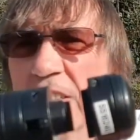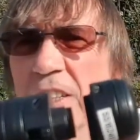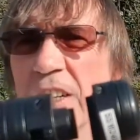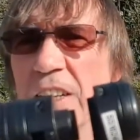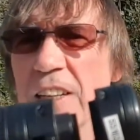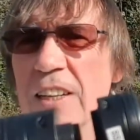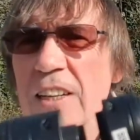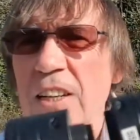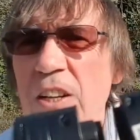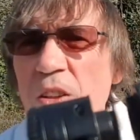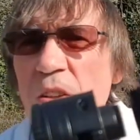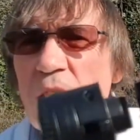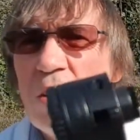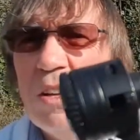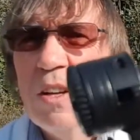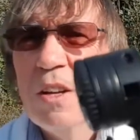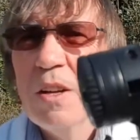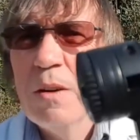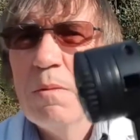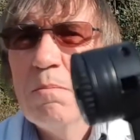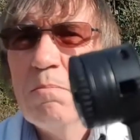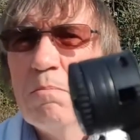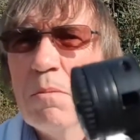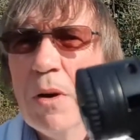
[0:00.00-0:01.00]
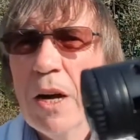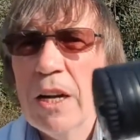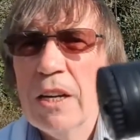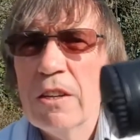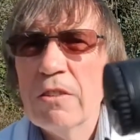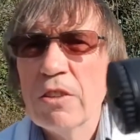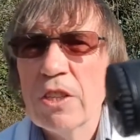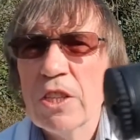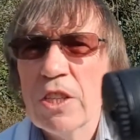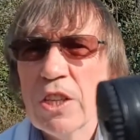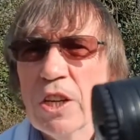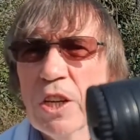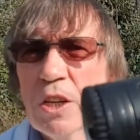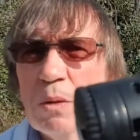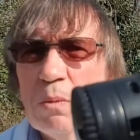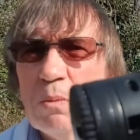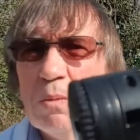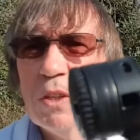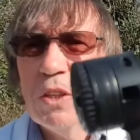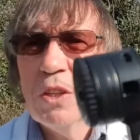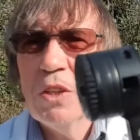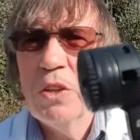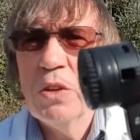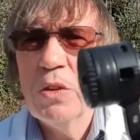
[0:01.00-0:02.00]
a little microscope
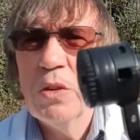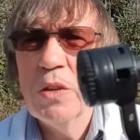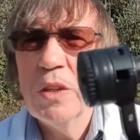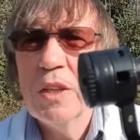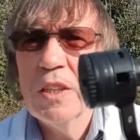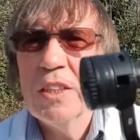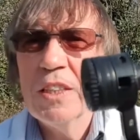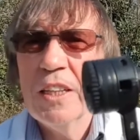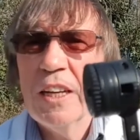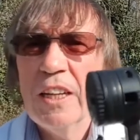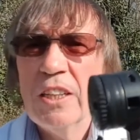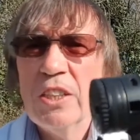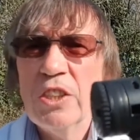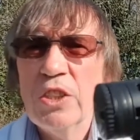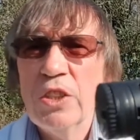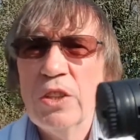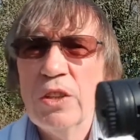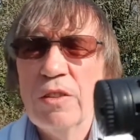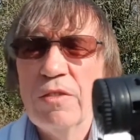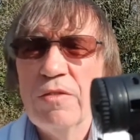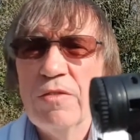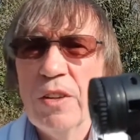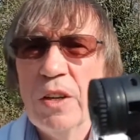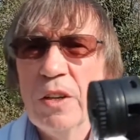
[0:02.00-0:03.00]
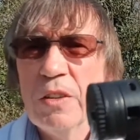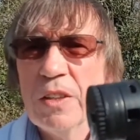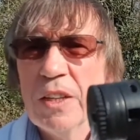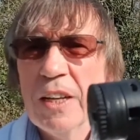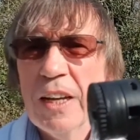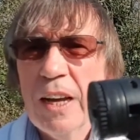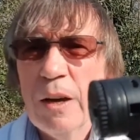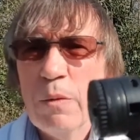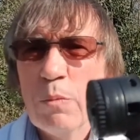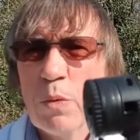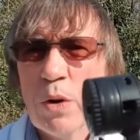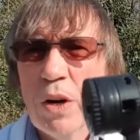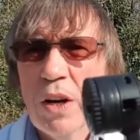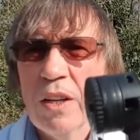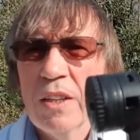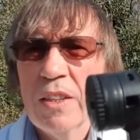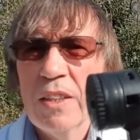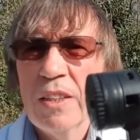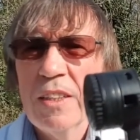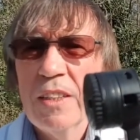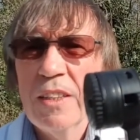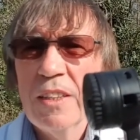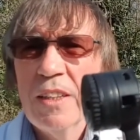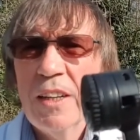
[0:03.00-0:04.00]
that you can attach to your phone camera,
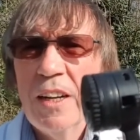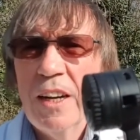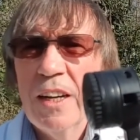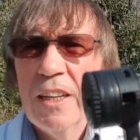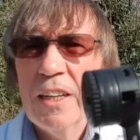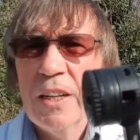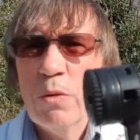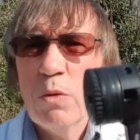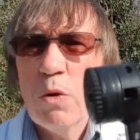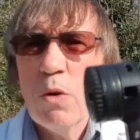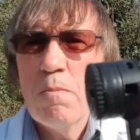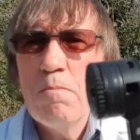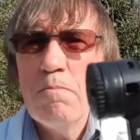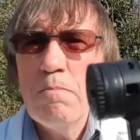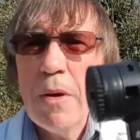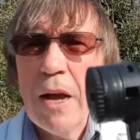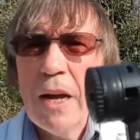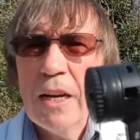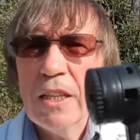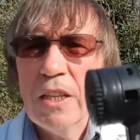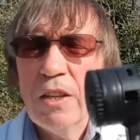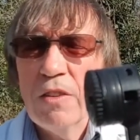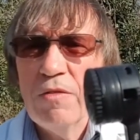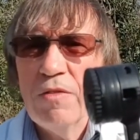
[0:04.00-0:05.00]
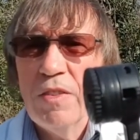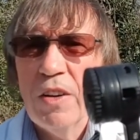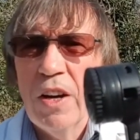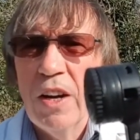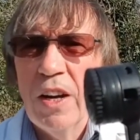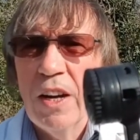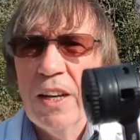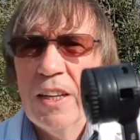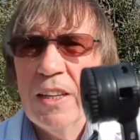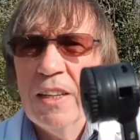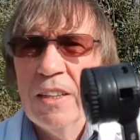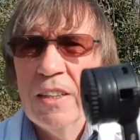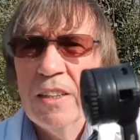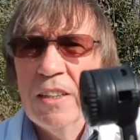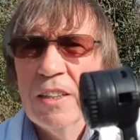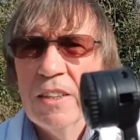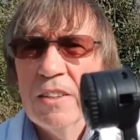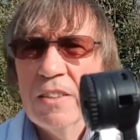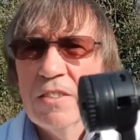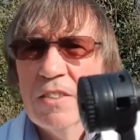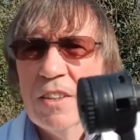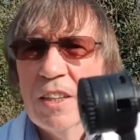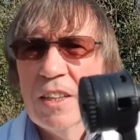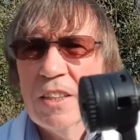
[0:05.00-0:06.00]
and it will magnify
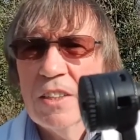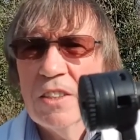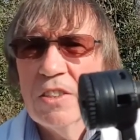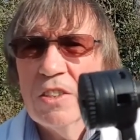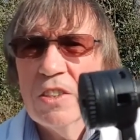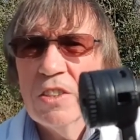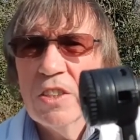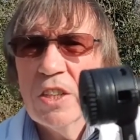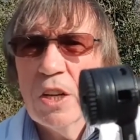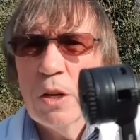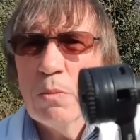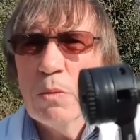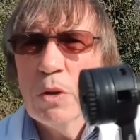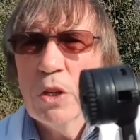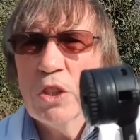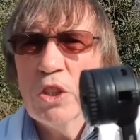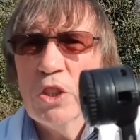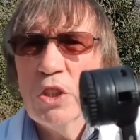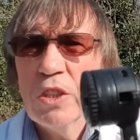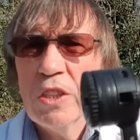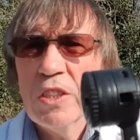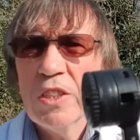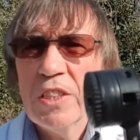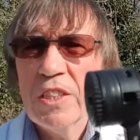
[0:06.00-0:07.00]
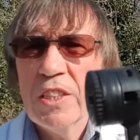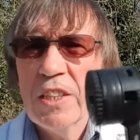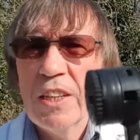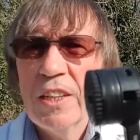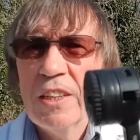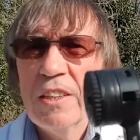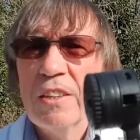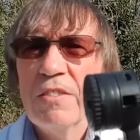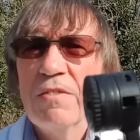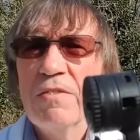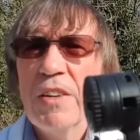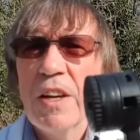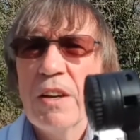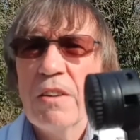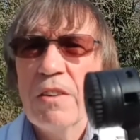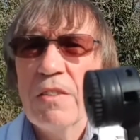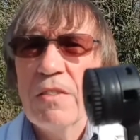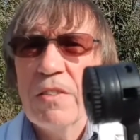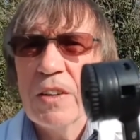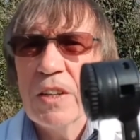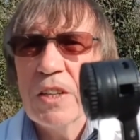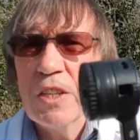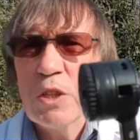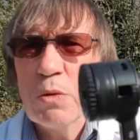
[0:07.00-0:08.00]
things so much you can see the very,
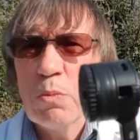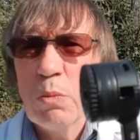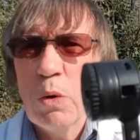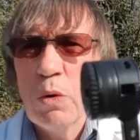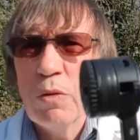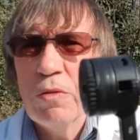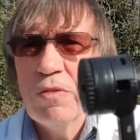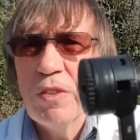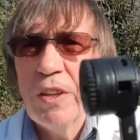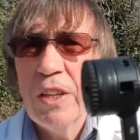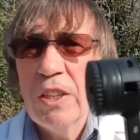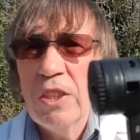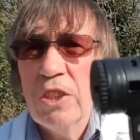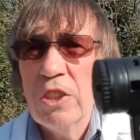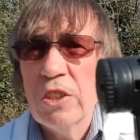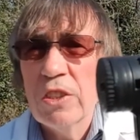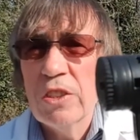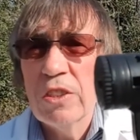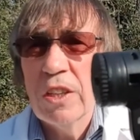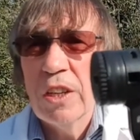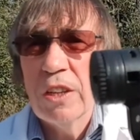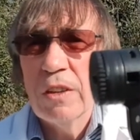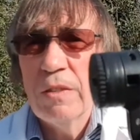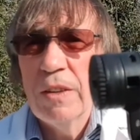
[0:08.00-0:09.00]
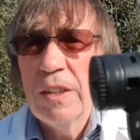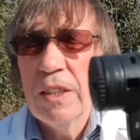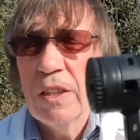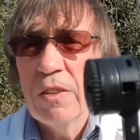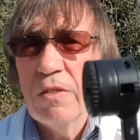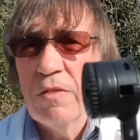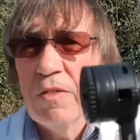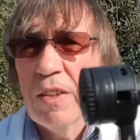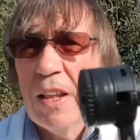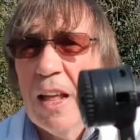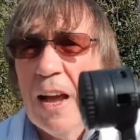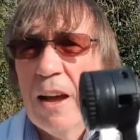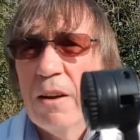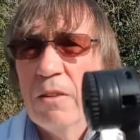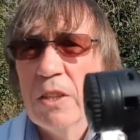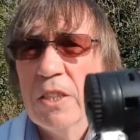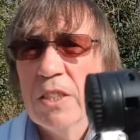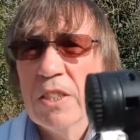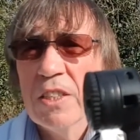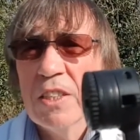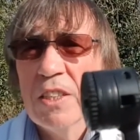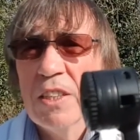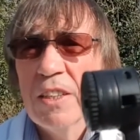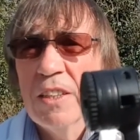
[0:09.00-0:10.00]
very small features that are in the
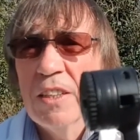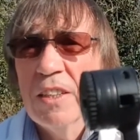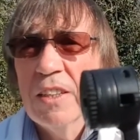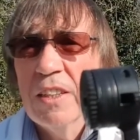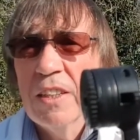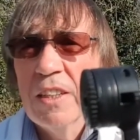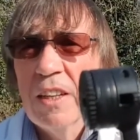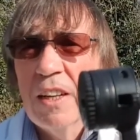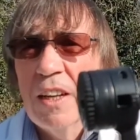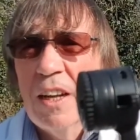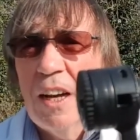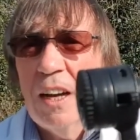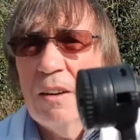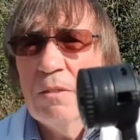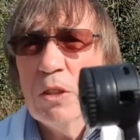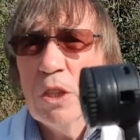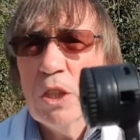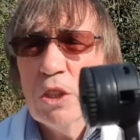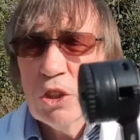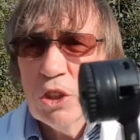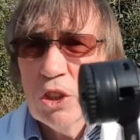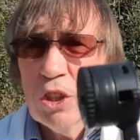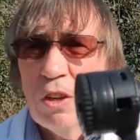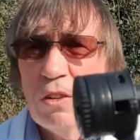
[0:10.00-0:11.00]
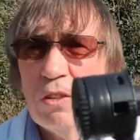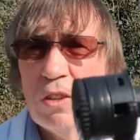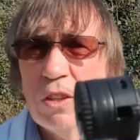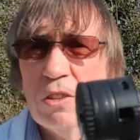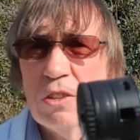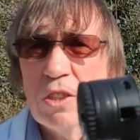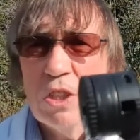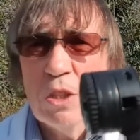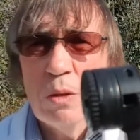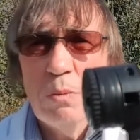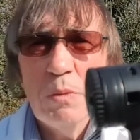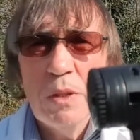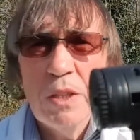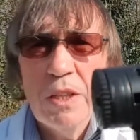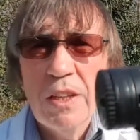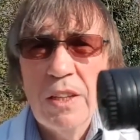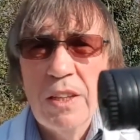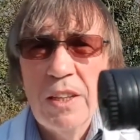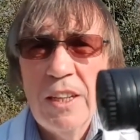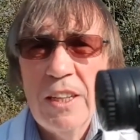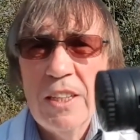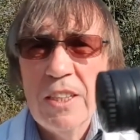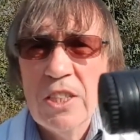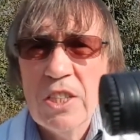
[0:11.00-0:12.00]
flowers. I'm going to show you some of
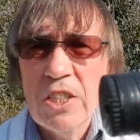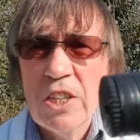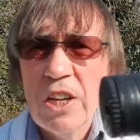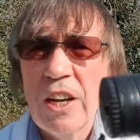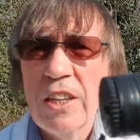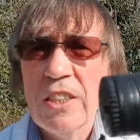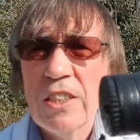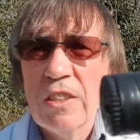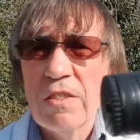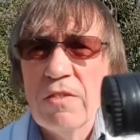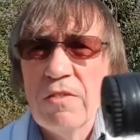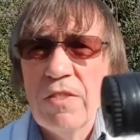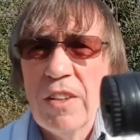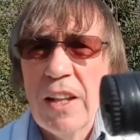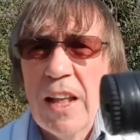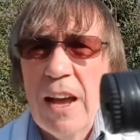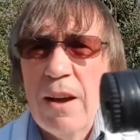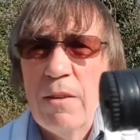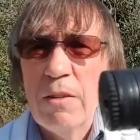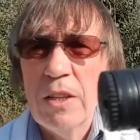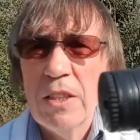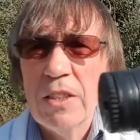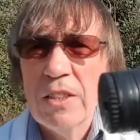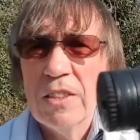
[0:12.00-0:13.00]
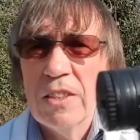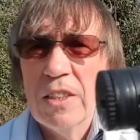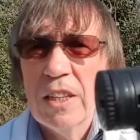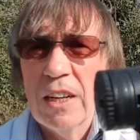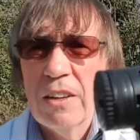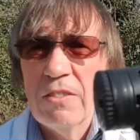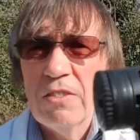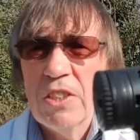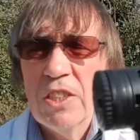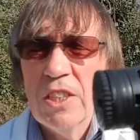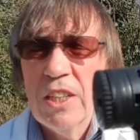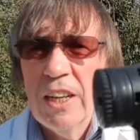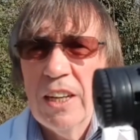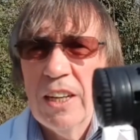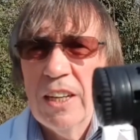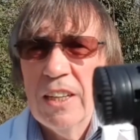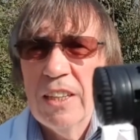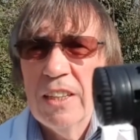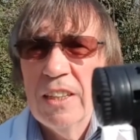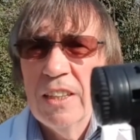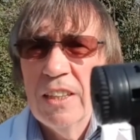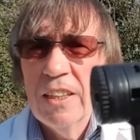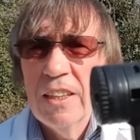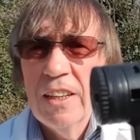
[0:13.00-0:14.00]
the insides of flowers that I've
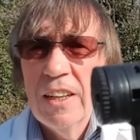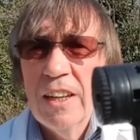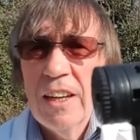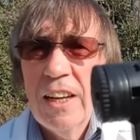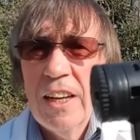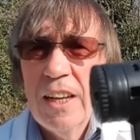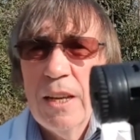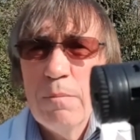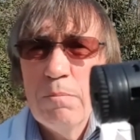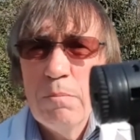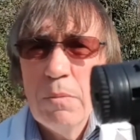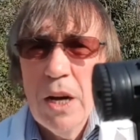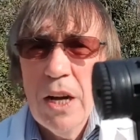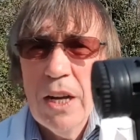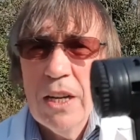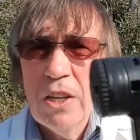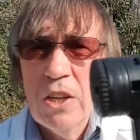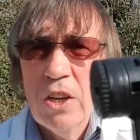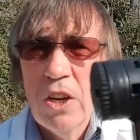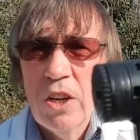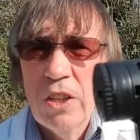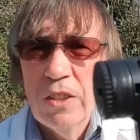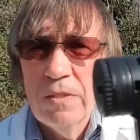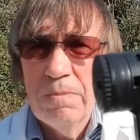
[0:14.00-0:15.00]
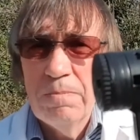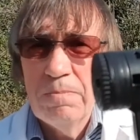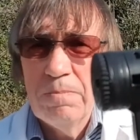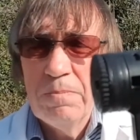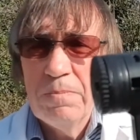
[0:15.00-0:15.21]
seen in my garden.